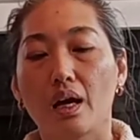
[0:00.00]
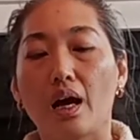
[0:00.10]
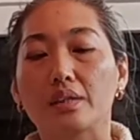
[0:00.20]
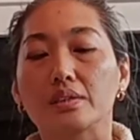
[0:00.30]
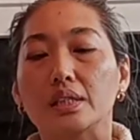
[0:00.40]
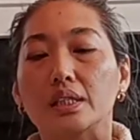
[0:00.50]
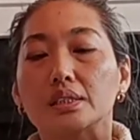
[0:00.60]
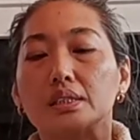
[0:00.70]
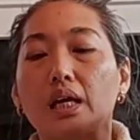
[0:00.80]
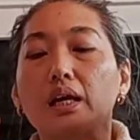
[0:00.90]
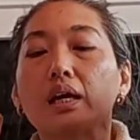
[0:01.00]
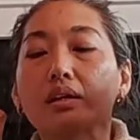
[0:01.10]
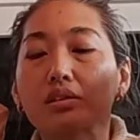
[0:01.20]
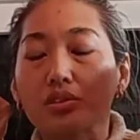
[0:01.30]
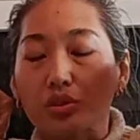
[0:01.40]
other things that it
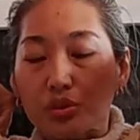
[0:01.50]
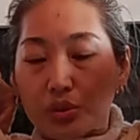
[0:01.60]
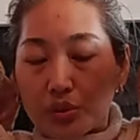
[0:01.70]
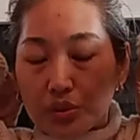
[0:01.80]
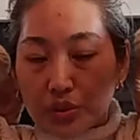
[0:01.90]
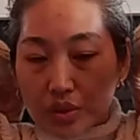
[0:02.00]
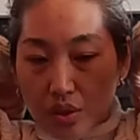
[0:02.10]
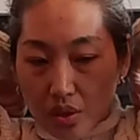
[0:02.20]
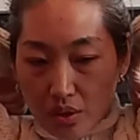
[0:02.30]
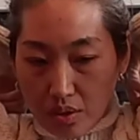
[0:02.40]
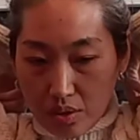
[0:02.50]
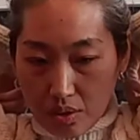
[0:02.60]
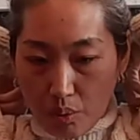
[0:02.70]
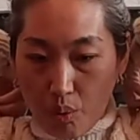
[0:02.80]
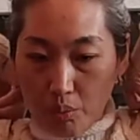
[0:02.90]
controls
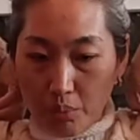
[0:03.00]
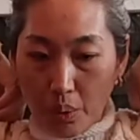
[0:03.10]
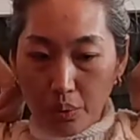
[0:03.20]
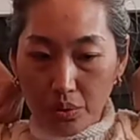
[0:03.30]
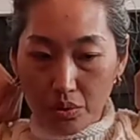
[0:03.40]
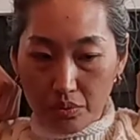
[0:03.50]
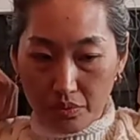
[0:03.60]
the hormone.